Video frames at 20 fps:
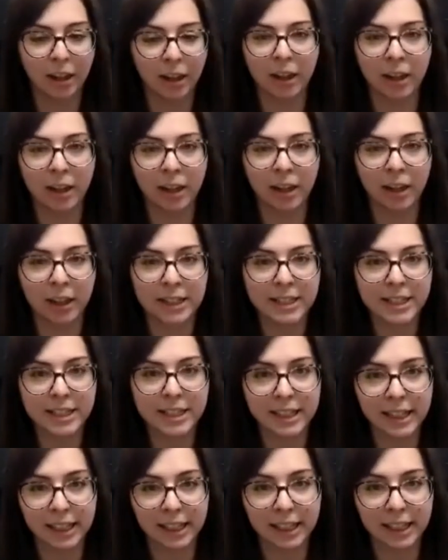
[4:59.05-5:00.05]
I like to
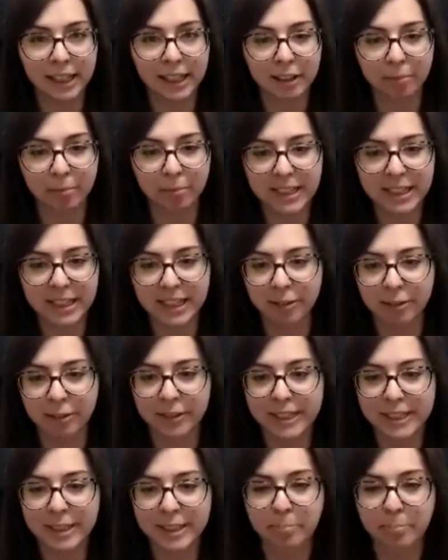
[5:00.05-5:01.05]
think of myself
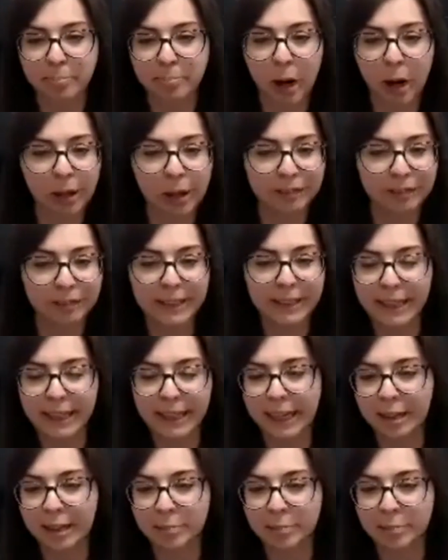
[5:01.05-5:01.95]
as part of the team.